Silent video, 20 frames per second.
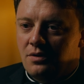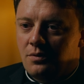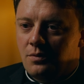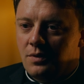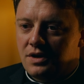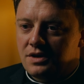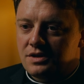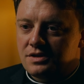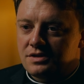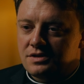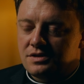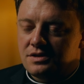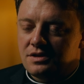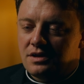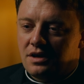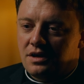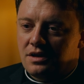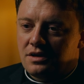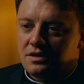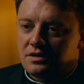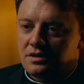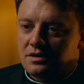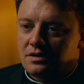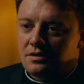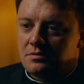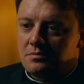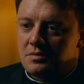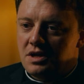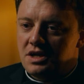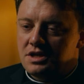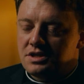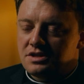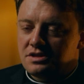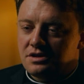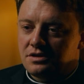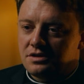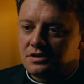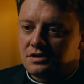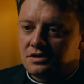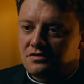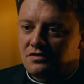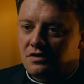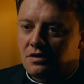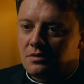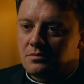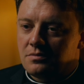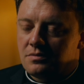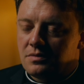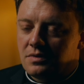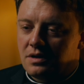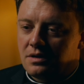was the mini-series from